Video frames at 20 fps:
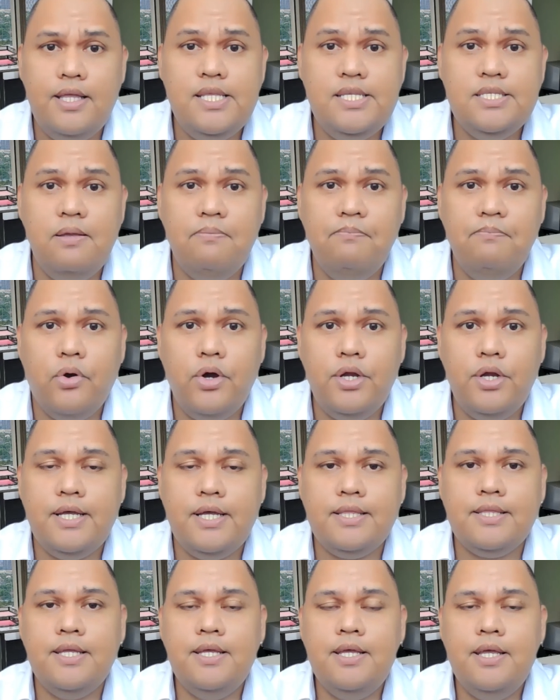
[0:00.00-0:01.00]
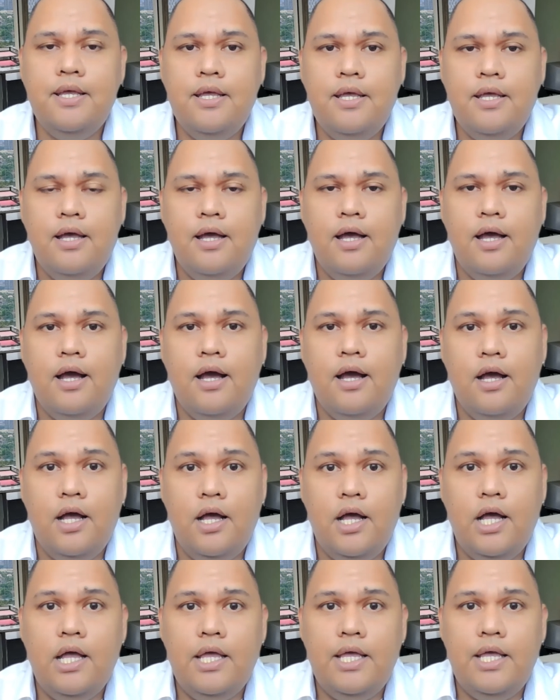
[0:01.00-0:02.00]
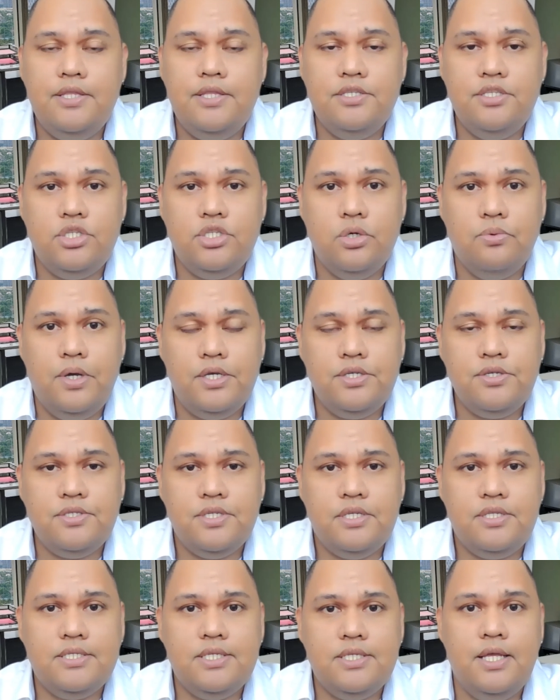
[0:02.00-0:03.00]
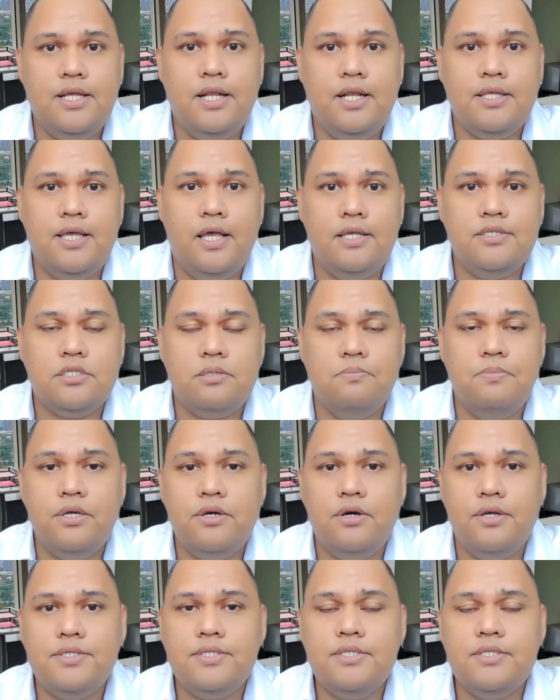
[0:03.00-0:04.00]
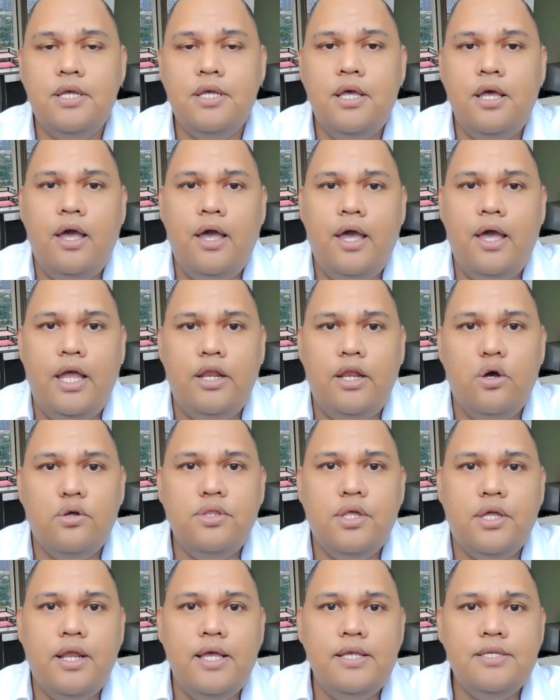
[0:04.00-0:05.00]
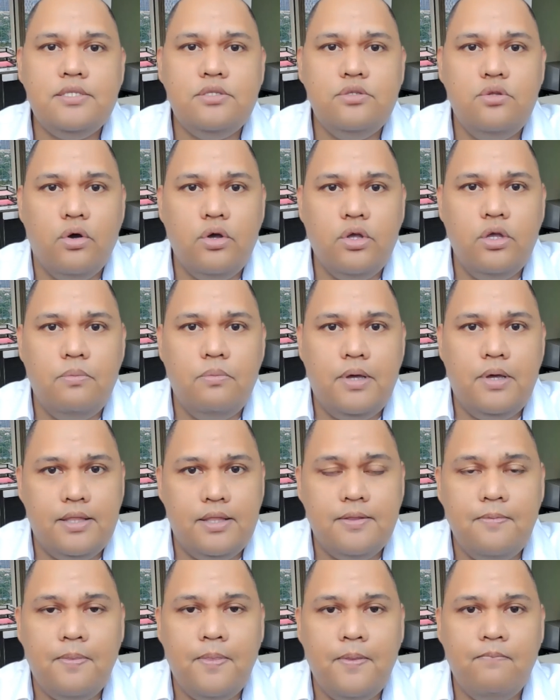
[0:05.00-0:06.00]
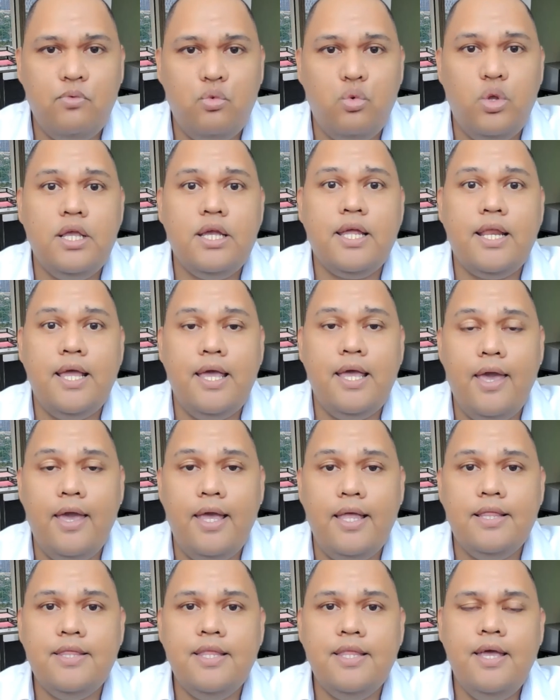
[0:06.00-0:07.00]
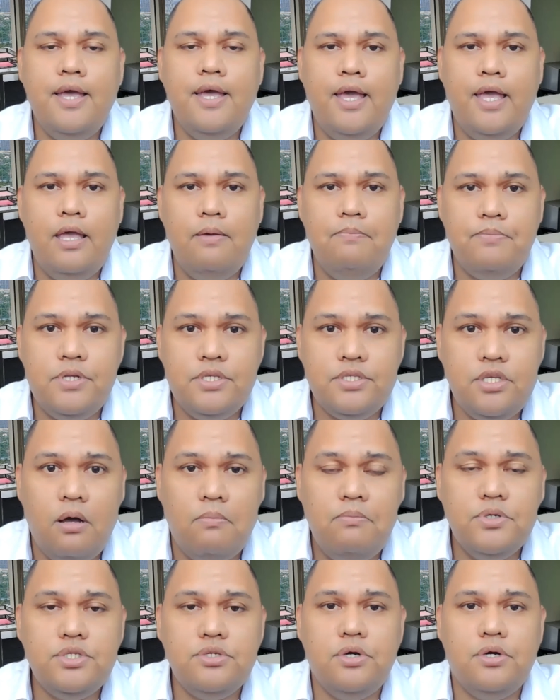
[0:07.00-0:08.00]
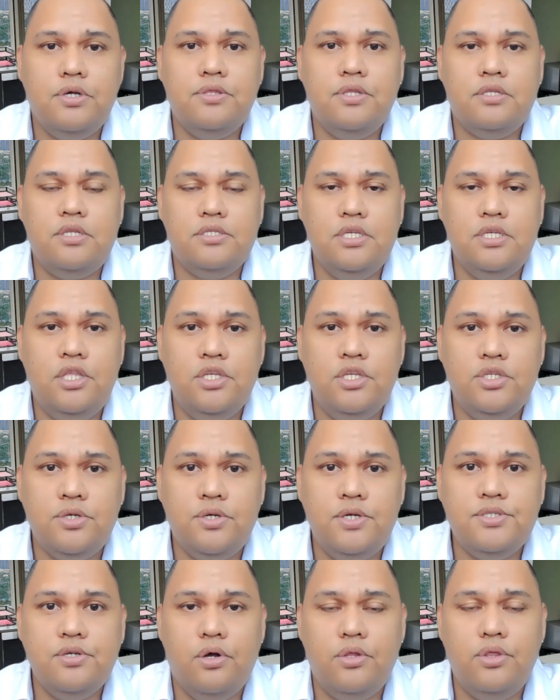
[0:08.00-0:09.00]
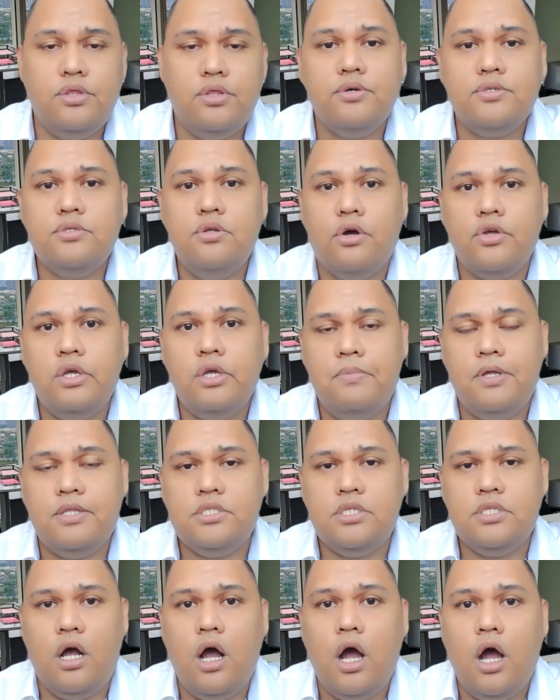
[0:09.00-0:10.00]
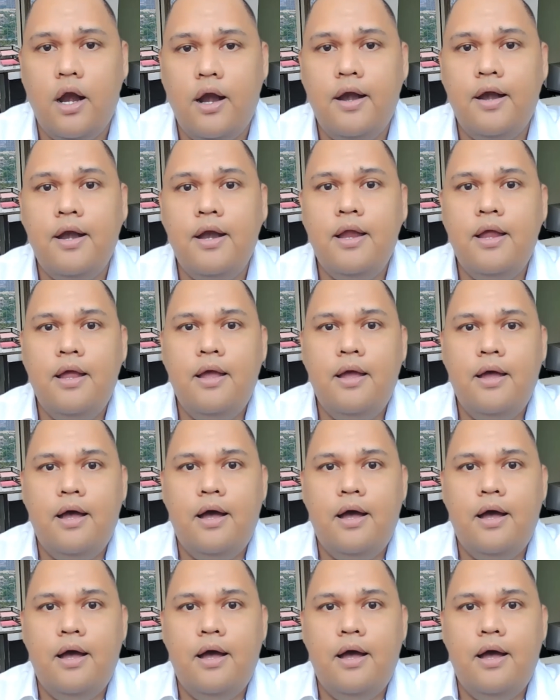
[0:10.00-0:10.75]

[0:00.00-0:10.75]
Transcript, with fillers: It is important uh, in this situation, in this legal case, because a notarized document will create a presumption that the signatures on those documents are